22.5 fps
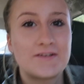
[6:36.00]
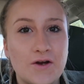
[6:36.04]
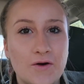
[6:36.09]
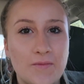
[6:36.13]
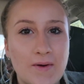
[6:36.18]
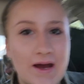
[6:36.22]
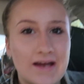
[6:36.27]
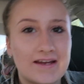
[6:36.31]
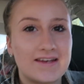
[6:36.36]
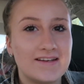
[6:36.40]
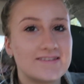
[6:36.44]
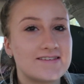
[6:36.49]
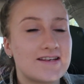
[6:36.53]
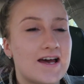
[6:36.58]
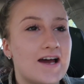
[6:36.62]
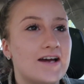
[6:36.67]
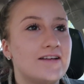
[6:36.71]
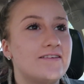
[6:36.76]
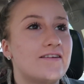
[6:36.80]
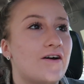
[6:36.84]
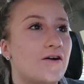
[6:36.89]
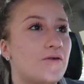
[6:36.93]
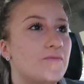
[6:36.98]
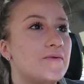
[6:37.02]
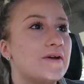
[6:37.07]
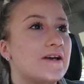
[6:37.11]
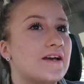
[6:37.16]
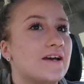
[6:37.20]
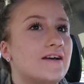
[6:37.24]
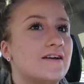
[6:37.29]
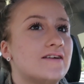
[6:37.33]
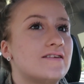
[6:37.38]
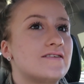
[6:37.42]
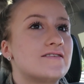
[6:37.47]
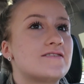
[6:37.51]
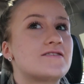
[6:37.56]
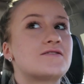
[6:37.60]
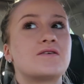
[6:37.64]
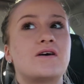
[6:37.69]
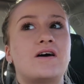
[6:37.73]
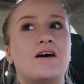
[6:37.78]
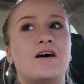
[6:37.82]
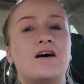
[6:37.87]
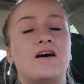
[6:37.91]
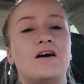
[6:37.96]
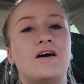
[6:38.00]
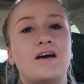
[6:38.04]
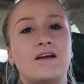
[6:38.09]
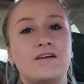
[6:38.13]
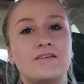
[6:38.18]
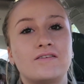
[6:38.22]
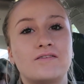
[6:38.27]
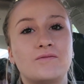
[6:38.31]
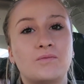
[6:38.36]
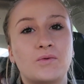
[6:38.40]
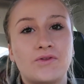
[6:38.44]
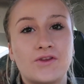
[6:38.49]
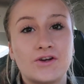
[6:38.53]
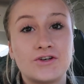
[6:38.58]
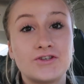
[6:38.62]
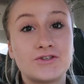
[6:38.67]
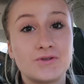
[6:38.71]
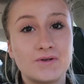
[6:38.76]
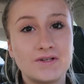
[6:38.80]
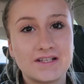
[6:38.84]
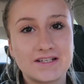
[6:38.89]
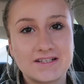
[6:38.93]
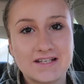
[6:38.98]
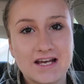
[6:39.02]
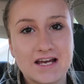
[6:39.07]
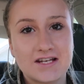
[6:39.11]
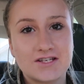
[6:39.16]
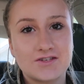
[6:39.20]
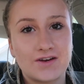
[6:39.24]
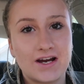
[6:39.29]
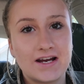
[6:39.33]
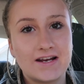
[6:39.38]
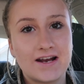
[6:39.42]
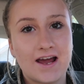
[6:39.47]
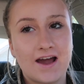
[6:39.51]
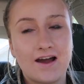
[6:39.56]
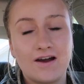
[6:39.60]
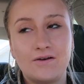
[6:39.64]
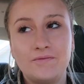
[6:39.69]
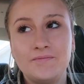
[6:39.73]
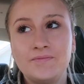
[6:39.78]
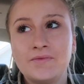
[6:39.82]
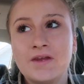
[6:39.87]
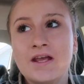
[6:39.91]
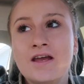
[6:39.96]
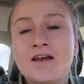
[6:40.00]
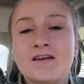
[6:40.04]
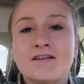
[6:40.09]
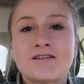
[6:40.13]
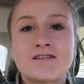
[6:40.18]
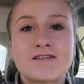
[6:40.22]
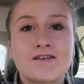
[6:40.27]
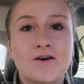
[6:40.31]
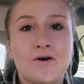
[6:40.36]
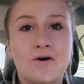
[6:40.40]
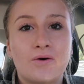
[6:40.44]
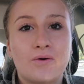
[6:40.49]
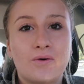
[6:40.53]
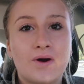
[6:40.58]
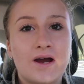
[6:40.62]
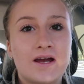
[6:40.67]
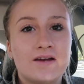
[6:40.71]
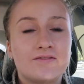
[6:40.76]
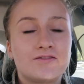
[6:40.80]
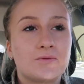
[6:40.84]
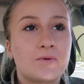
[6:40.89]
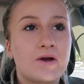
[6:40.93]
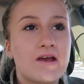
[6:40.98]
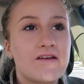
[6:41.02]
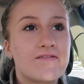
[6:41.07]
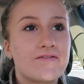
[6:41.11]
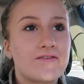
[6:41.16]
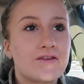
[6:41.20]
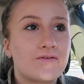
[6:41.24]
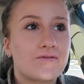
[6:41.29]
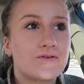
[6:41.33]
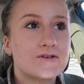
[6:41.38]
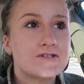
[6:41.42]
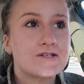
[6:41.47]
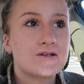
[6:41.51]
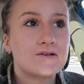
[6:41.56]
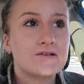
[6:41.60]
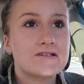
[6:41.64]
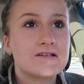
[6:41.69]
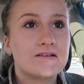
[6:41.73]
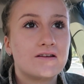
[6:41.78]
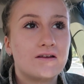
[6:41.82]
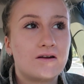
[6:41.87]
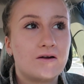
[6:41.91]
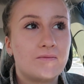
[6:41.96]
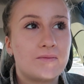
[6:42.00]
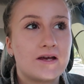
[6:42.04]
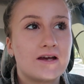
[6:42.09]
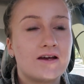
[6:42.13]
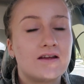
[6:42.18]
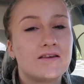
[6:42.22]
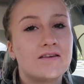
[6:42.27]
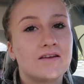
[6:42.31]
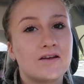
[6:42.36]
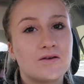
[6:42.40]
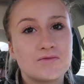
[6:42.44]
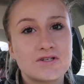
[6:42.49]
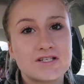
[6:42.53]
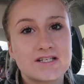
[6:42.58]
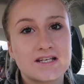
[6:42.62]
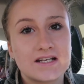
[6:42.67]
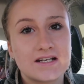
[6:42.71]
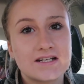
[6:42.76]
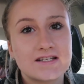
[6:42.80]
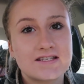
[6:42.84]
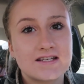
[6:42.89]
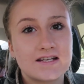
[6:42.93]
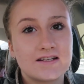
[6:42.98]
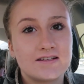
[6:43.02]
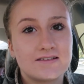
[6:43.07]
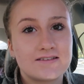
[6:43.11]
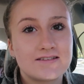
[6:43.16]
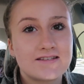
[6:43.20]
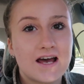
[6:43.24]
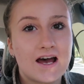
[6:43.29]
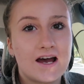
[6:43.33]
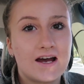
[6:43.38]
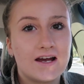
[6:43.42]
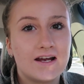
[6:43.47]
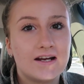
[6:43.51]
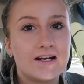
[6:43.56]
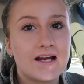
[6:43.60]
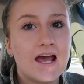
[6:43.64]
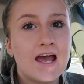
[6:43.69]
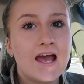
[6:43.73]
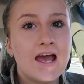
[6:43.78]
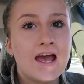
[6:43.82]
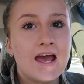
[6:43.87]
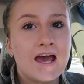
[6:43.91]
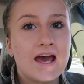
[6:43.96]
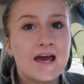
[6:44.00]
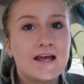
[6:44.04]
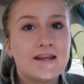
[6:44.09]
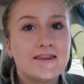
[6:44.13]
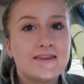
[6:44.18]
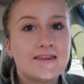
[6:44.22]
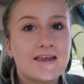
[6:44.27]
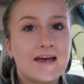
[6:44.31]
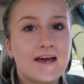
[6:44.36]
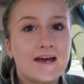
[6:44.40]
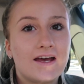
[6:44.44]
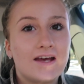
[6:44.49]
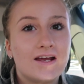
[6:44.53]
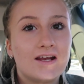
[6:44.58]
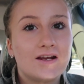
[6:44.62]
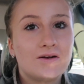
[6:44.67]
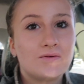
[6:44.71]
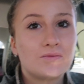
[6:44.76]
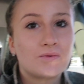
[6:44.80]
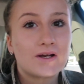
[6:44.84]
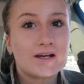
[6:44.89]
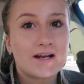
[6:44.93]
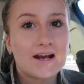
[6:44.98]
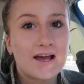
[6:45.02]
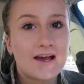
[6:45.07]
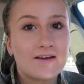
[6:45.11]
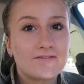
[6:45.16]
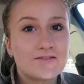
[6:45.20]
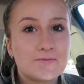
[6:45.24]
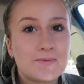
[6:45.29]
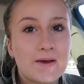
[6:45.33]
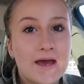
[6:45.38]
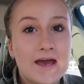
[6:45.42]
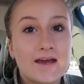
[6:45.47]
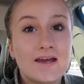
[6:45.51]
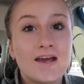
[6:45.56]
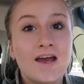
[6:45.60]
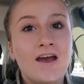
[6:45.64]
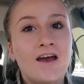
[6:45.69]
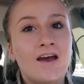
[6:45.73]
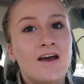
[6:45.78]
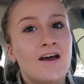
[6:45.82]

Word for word: to go back inside though because uh, they're doing the test right now. So I have to wait for the results a little bit. I think I'm just gonna sit inside and then we're gonna have to pay.